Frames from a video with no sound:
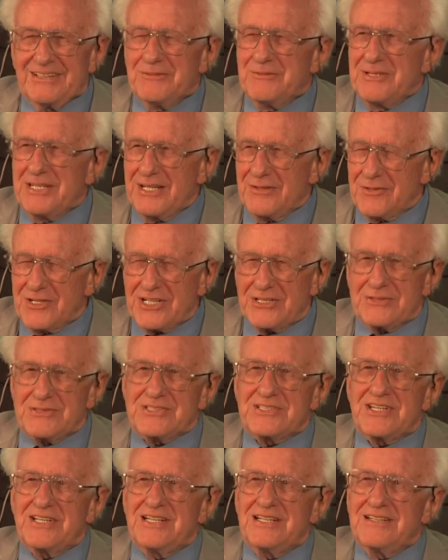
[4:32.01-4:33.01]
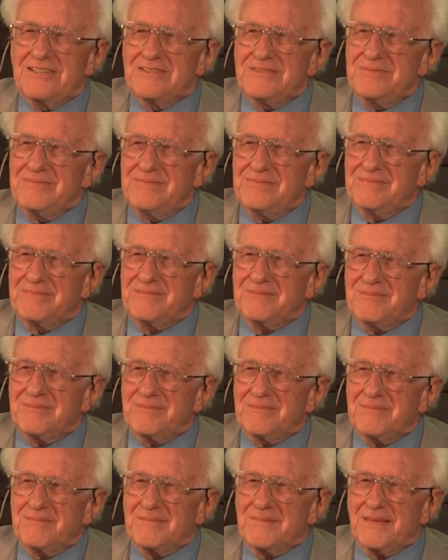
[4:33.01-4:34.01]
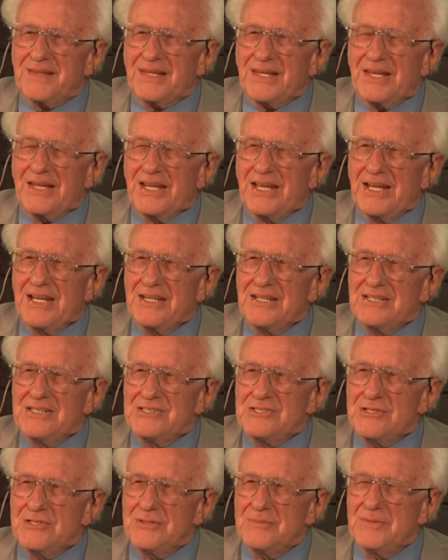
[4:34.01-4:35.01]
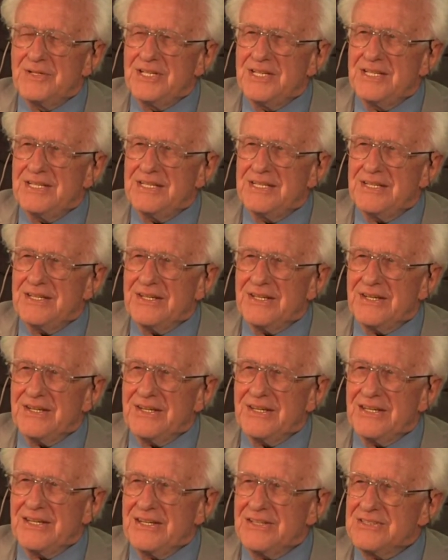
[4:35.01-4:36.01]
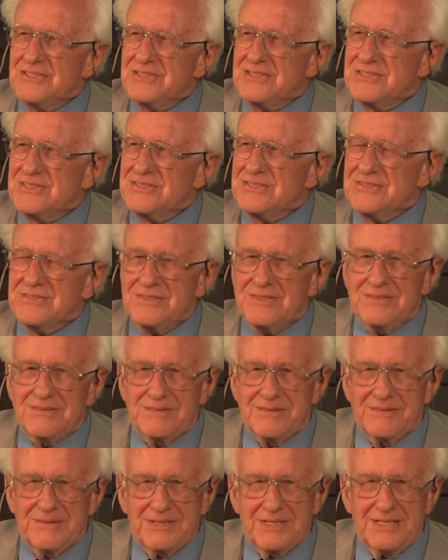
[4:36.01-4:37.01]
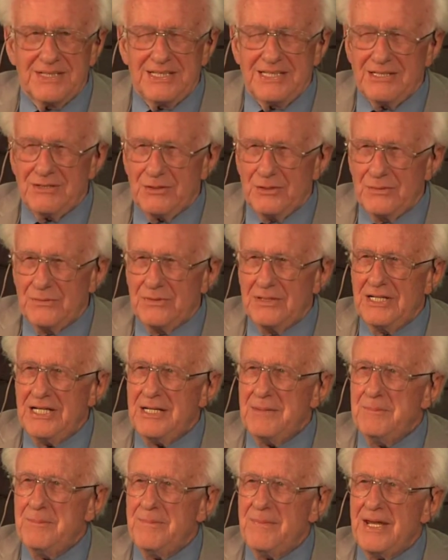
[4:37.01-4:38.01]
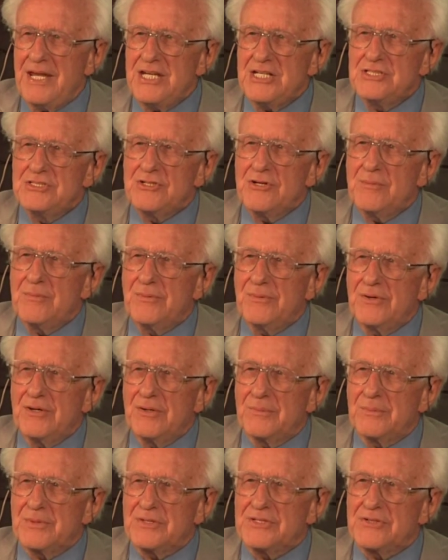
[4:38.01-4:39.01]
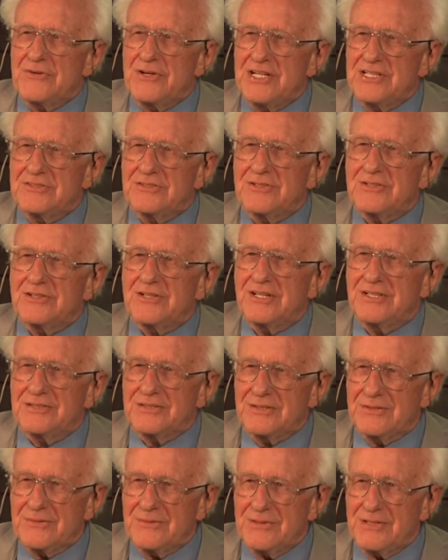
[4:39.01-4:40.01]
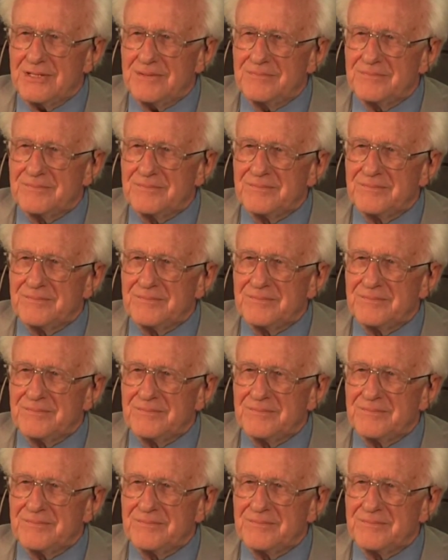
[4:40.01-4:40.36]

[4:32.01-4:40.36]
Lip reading: We have reconciled. And Germany is the only major perpetrator country